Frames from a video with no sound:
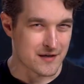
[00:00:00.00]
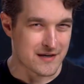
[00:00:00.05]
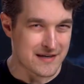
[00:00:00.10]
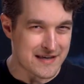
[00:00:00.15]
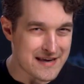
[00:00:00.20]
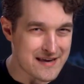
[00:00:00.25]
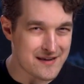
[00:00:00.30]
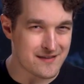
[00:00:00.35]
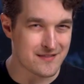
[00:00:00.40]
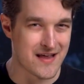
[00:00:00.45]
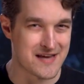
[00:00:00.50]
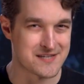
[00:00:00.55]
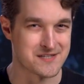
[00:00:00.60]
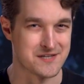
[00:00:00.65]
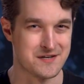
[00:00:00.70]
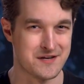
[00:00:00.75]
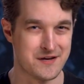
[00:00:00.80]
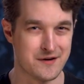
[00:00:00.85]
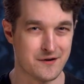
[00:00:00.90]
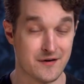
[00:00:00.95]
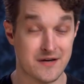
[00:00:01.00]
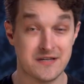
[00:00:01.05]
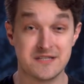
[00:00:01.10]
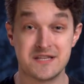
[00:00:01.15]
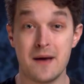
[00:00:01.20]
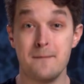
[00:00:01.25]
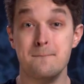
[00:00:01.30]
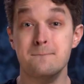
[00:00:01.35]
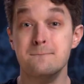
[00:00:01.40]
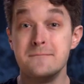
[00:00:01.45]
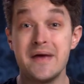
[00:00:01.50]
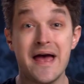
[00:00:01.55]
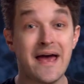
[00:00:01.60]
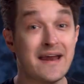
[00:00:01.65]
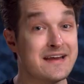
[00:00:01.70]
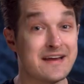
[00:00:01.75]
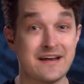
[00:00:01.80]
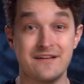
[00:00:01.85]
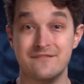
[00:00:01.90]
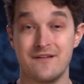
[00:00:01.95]
The key lesson here is that
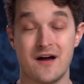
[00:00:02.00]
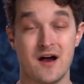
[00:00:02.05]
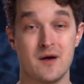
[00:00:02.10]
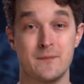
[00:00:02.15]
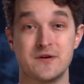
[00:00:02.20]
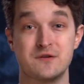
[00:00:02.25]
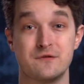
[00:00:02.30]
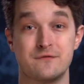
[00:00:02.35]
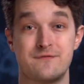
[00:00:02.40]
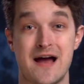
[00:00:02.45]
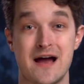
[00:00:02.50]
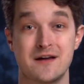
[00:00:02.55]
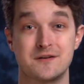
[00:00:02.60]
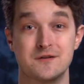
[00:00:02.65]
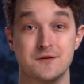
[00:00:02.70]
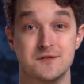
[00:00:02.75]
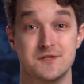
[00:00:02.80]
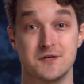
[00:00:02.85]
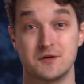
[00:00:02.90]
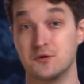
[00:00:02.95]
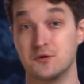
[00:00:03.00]
many environmental factors,